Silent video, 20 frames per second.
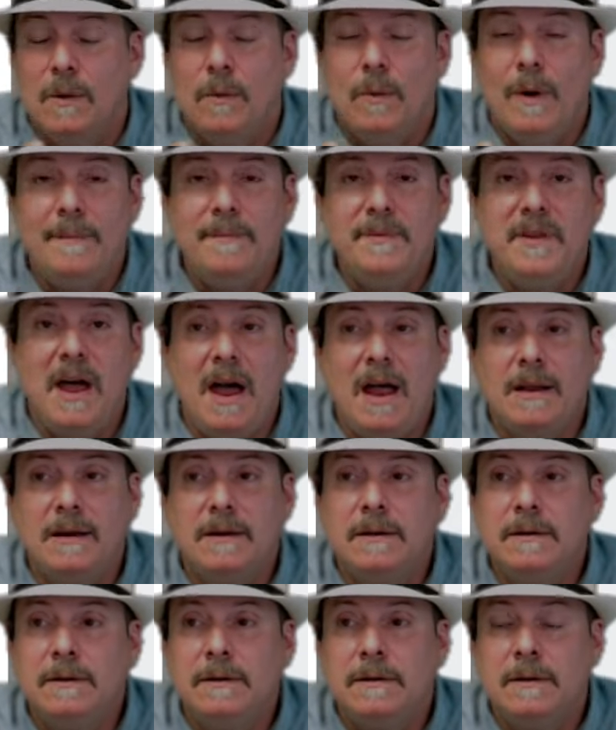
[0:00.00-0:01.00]
Web
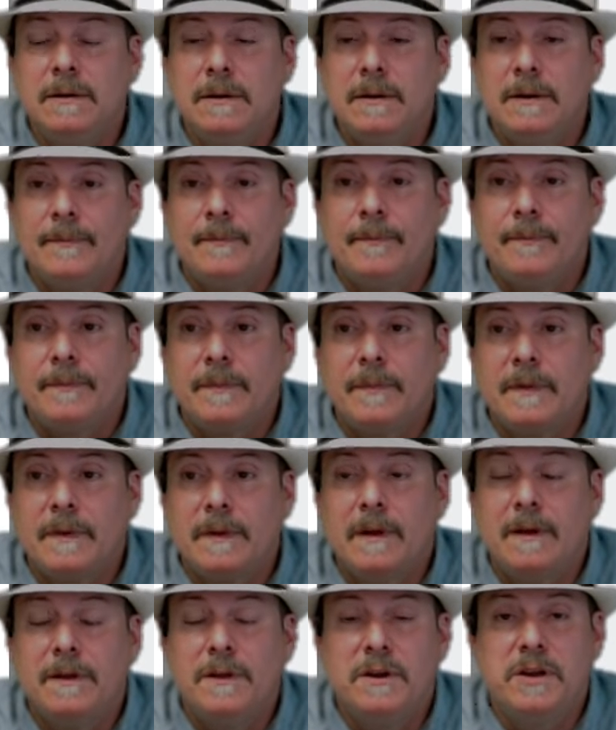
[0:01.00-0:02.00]
Dollar,
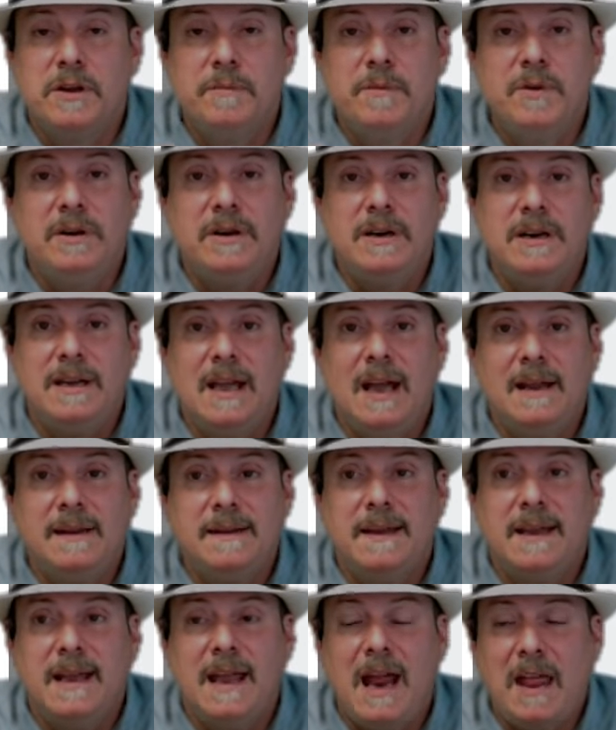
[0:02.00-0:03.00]
uh, the community got
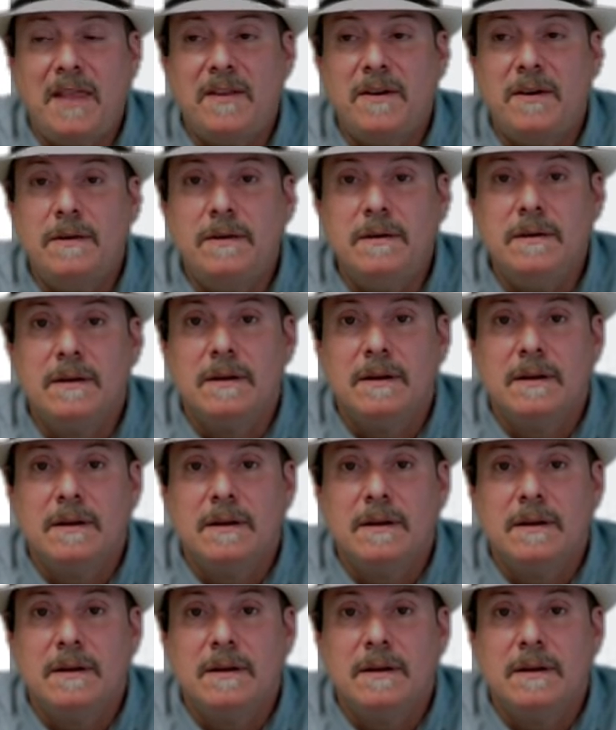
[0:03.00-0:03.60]
together